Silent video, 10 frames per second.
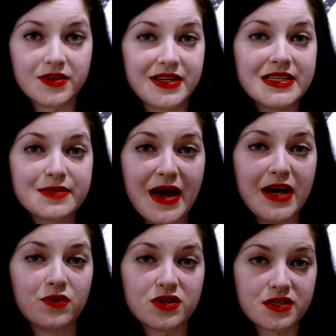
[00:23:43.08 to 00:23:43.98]
this man
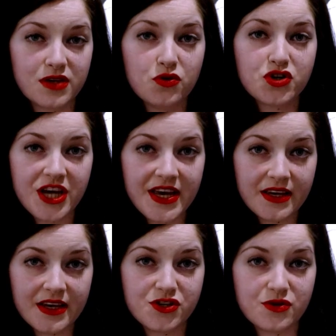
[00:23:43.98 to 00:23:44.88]
was so
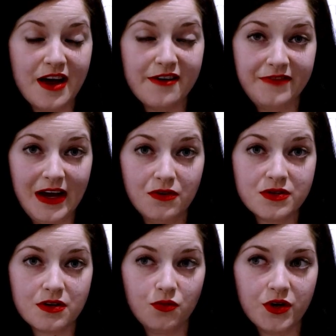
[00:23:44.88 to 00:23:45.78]
shaken to have
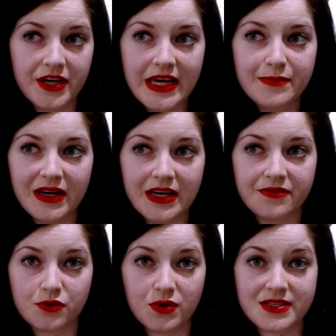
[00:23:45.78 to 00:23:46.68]
found what he
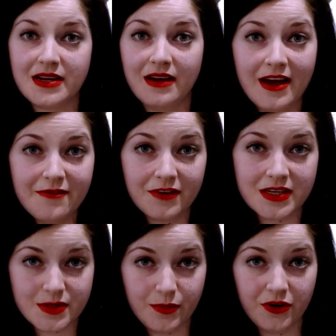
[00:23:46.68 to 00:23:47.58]
believed was the
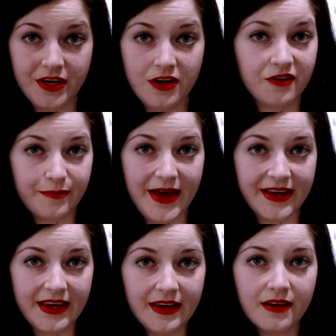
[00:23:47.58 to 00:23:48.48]
lifeless body of
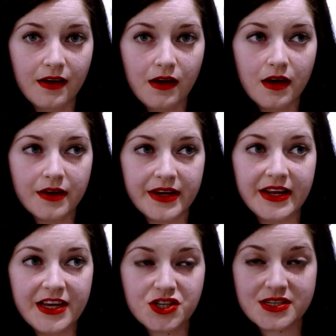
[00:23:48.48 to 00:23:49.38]
Peggy that
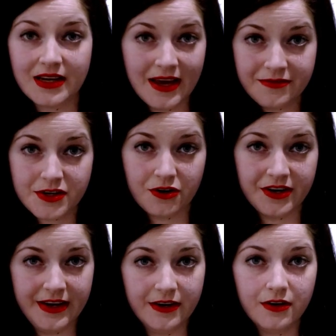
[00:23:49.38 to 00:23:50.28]
he just left her
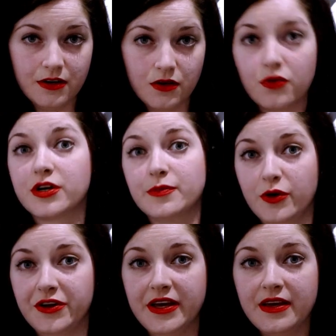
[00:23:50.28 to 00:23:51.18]
there, or the
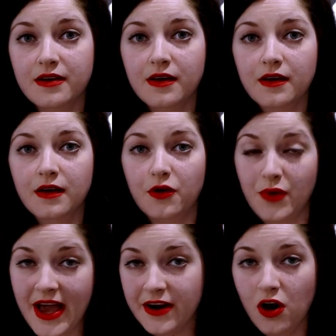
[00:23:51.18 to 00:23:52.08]
body,
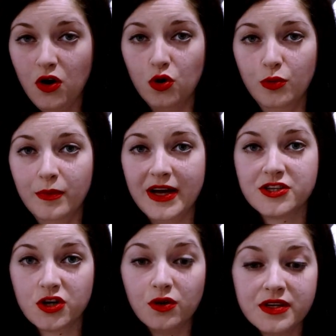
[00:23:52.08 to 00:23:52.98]
ran home and
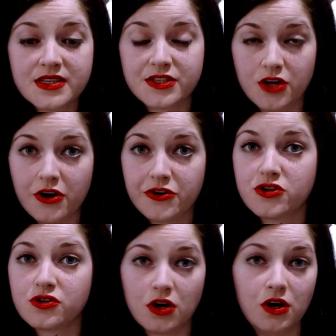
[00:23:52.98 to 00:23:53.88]
told his daughter
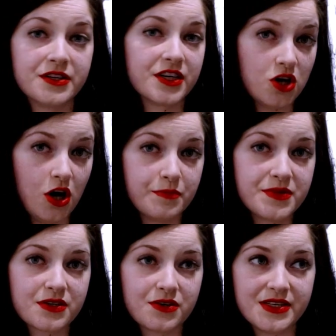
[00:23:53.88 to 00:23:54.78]
to call the
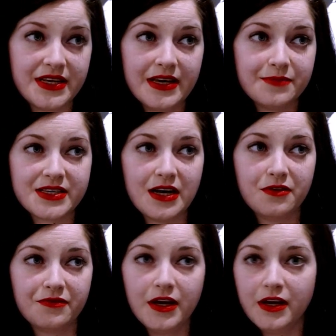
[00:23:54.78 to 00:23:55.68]
cops because he
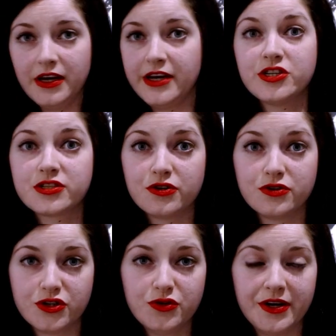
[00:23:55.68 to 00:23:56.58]
himself, he just couldn't
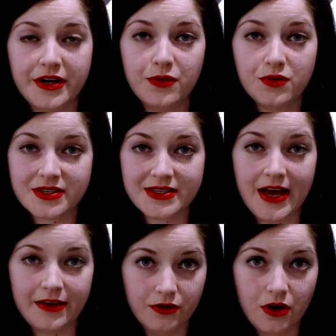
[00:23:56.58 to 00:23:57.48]
do it. He was
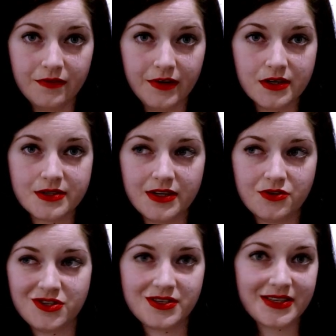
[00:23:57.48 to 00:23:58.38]
that nervous and just